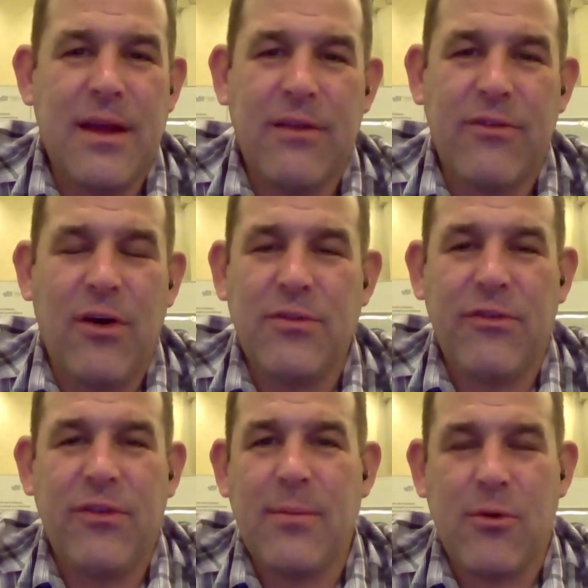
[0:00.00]
it's all the
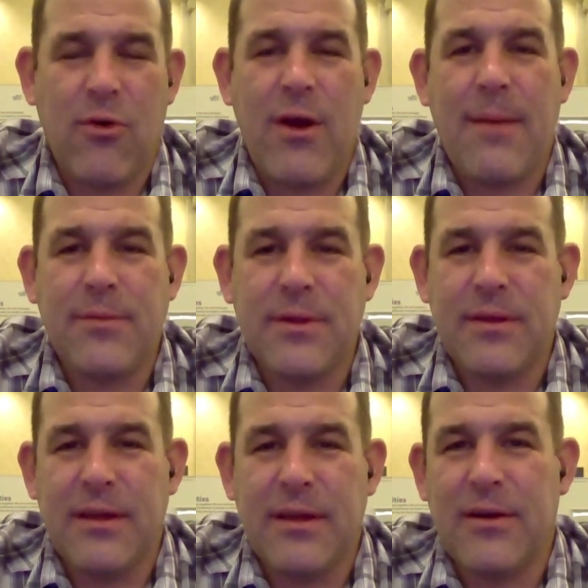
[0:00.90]
same crap that
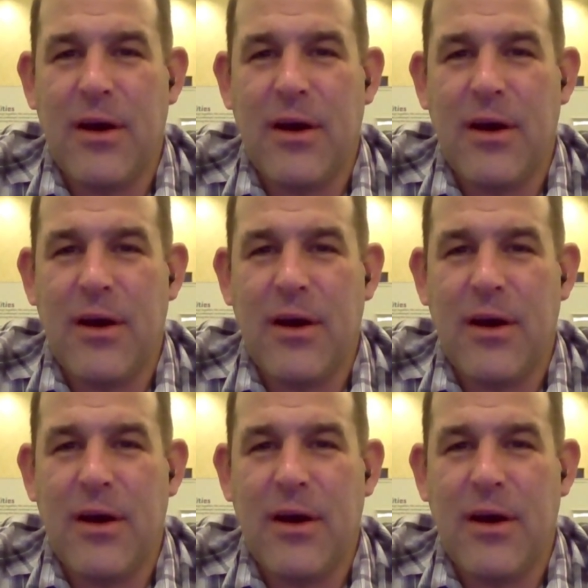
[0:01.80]
you know.